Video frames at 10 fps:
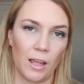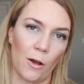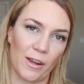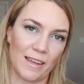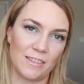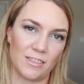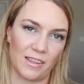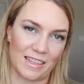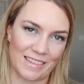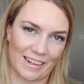Okay, so
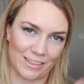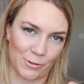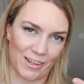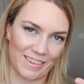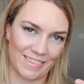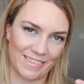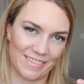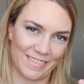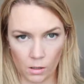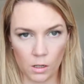let's get into it.
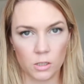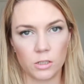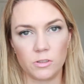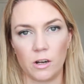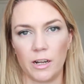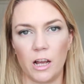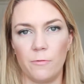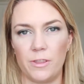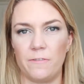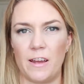So starting
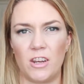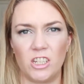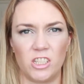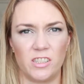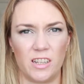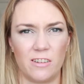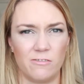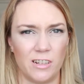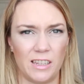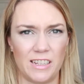off with the foundations that I
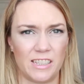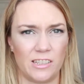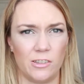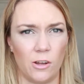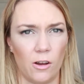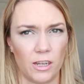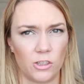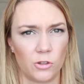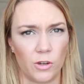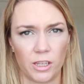really did not
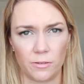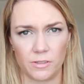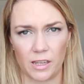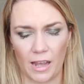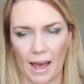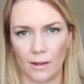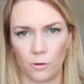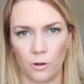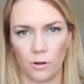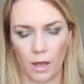enjoy using at
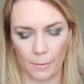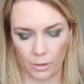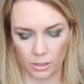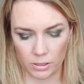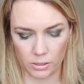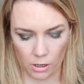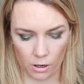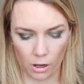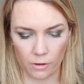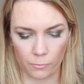all, I'm going to start
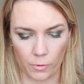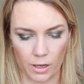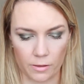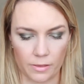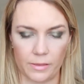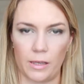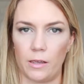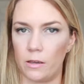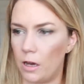off with the